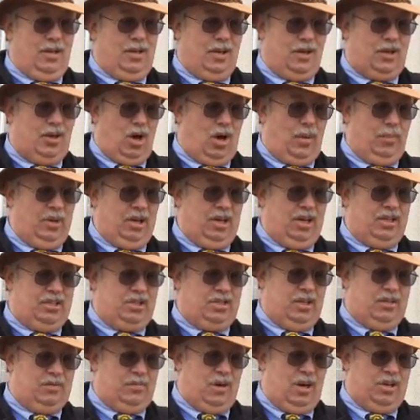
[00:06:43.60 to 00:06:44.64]
The
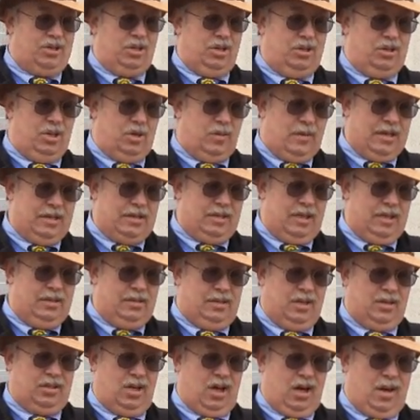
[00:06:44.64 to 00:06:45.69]
communists in Russia knew it
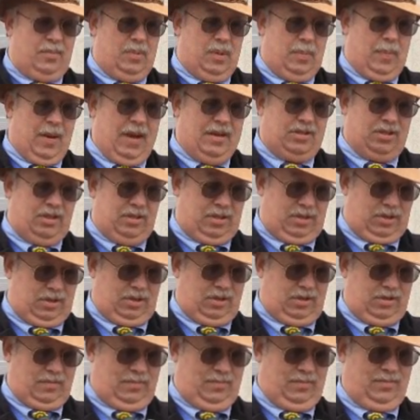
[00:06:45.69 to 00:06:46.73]
and disarmed the
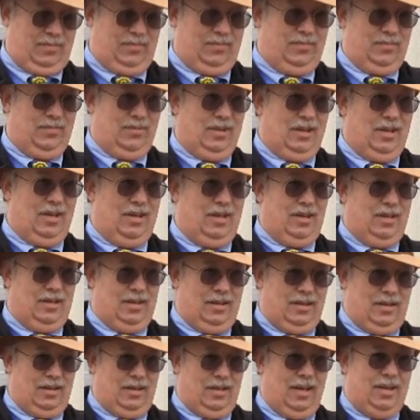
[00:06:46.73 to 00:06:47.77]
peasants.
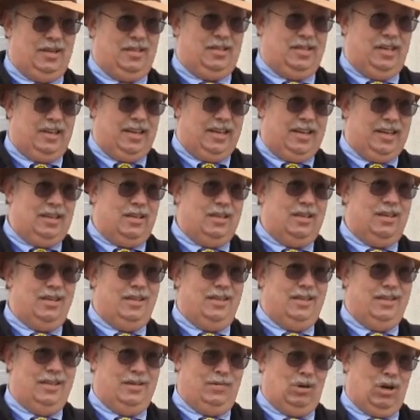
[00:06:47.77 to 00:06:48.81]
Indeed,
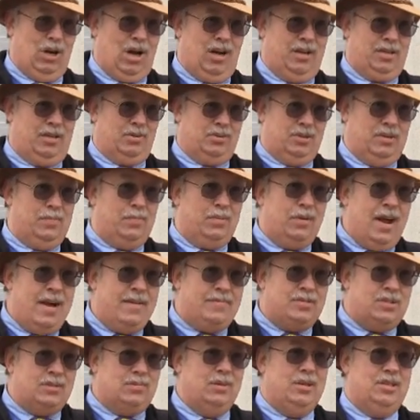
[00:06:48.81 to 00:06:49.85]
there were articles in
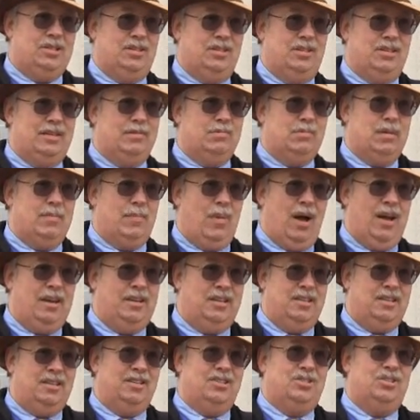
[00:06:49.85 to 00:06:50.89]
Pravda recently
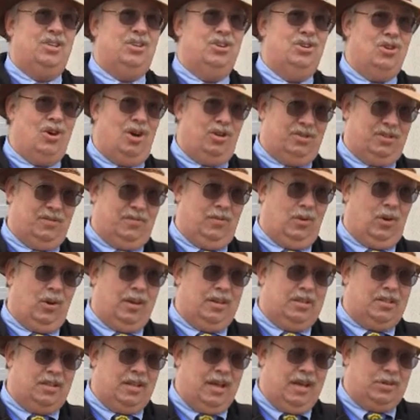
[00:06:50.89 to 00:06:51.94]
reminding us not to
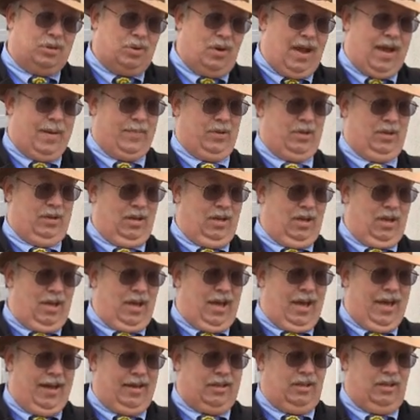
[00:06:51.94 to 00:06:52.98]
fall into that trap.
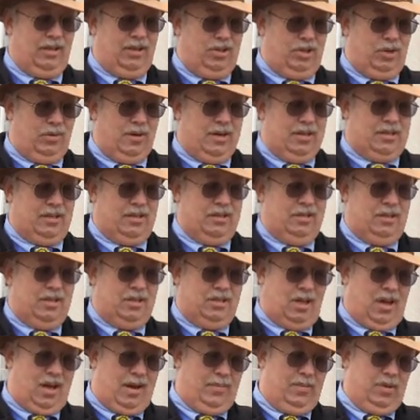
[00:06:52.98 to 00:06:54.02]
Hitler knew it and
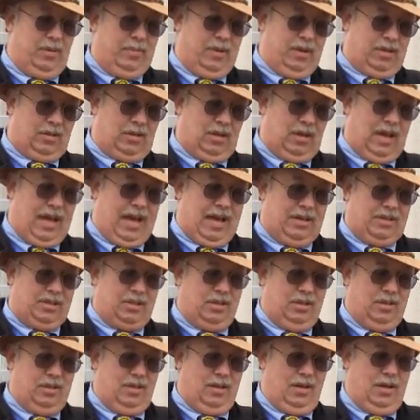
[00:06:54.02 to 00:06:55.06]
disarmed the middle
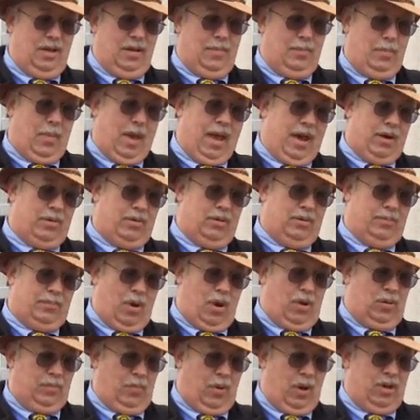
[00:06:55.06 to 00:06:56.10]
class. Mao and
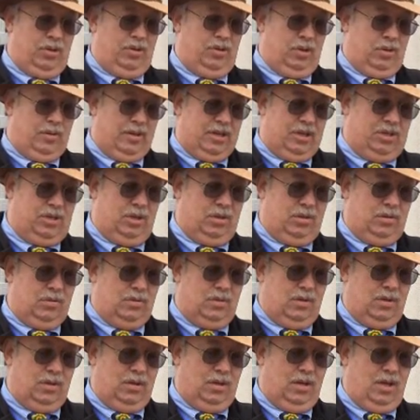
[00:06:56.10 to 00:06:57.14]
Pol Pot knew it
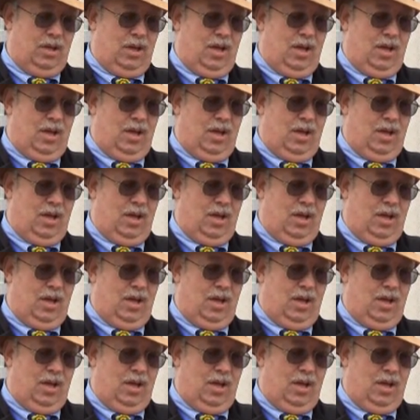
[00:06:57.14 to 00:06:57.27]
too.